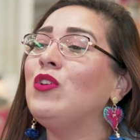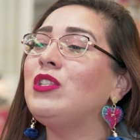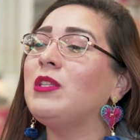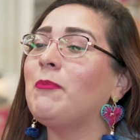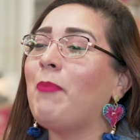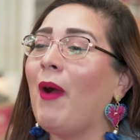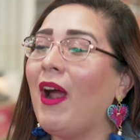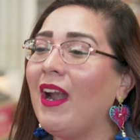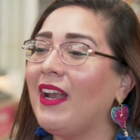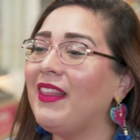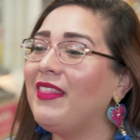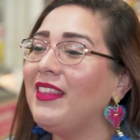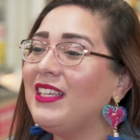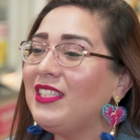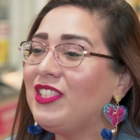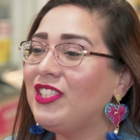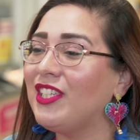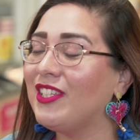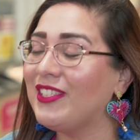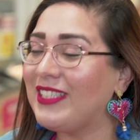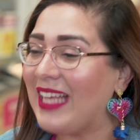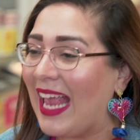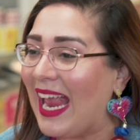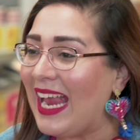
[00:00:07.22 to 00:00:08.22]
who's a part of
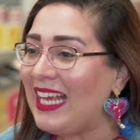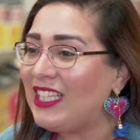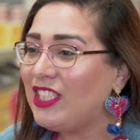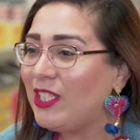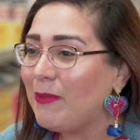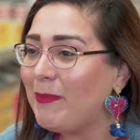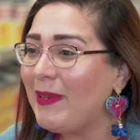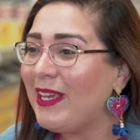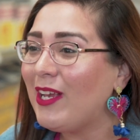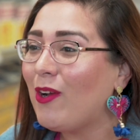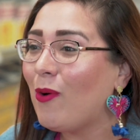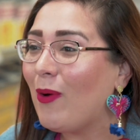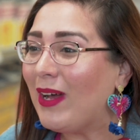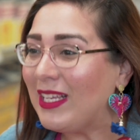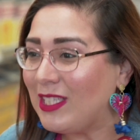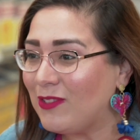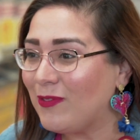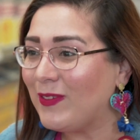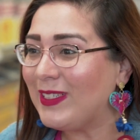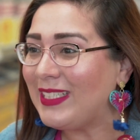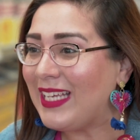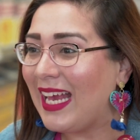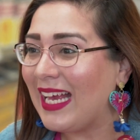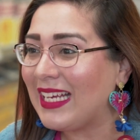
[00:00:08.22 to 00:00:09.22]
this year's HEB
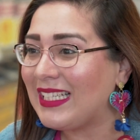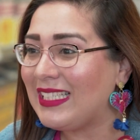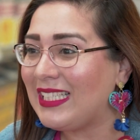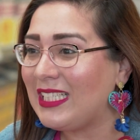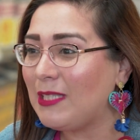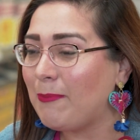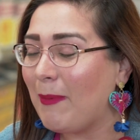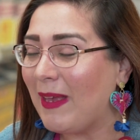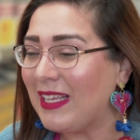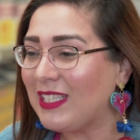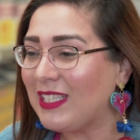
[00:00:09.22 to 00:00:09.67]
Quest for Texas